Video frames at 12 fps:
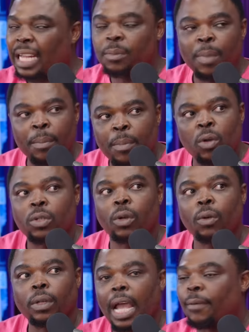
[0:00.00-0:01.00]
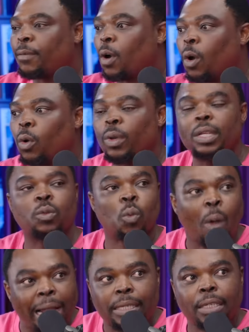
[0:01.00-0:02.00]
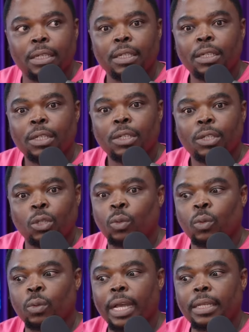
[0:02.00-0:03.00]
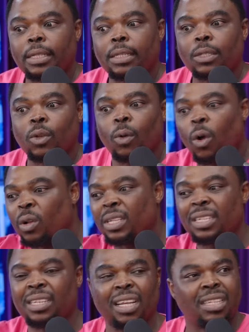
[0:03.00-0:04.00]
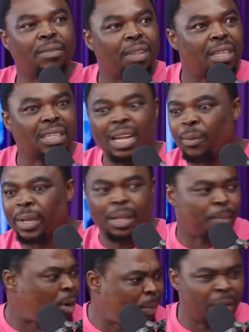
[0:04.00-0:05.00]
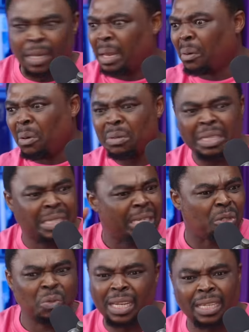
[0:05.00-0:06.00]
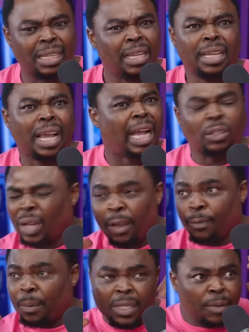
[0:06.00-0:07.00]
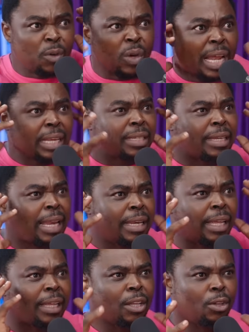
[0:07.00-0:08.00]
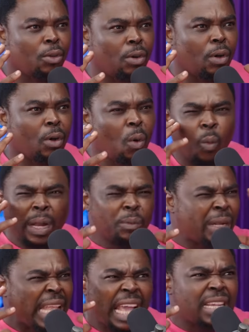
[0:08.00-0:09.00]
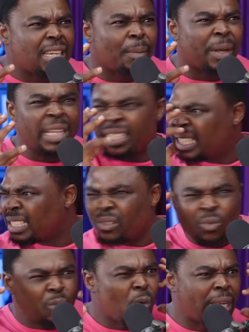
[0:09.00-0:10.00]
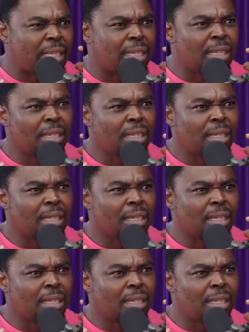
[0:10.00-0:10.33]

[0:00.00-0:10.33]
That's my motto. I've always wanted to do that. So all these negative things now, when they pop in, all these issues, and I find myself not understanding, you know, what the heck is happening? Is this, what?